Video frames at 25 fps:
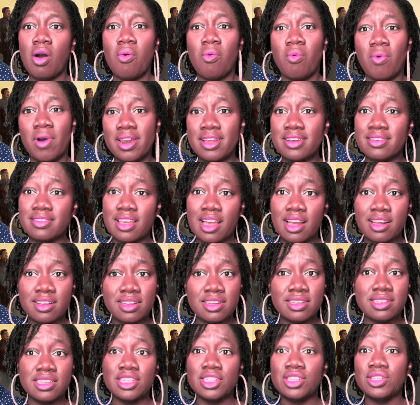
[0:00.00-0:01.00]
What exactly
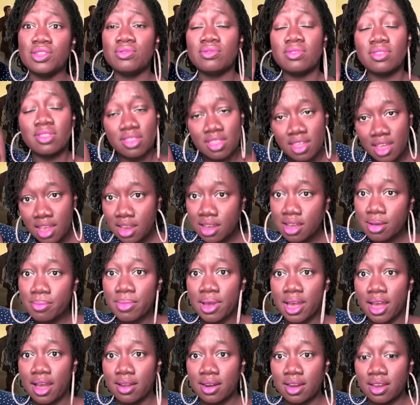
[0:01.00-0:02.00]
did you think
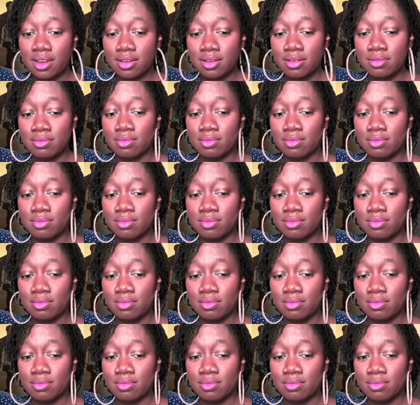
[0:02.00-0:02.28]
about it?